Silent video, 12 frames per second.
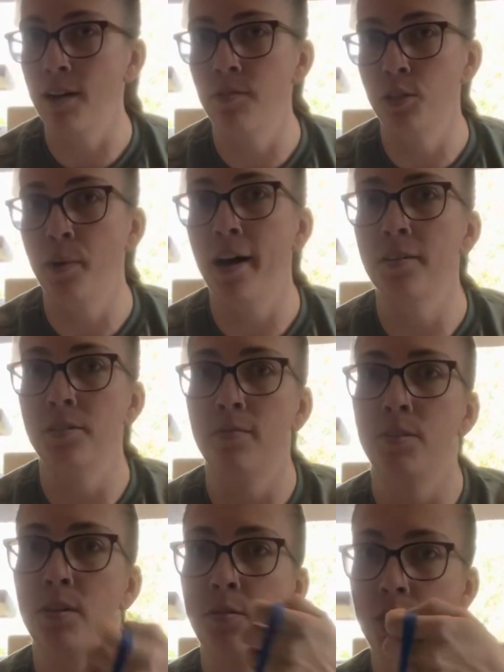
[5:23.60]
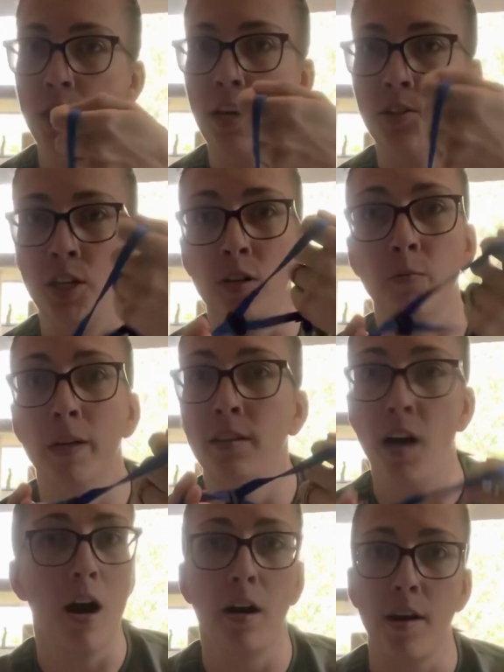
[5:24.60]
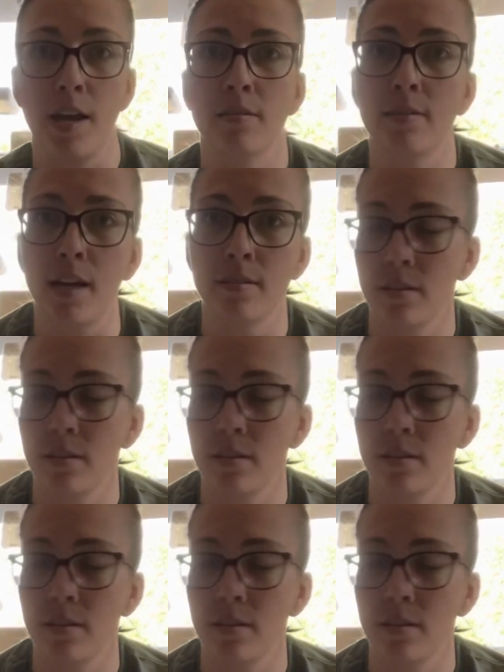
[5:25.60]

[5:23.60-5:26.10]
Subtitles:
this positive association with the harness, that's going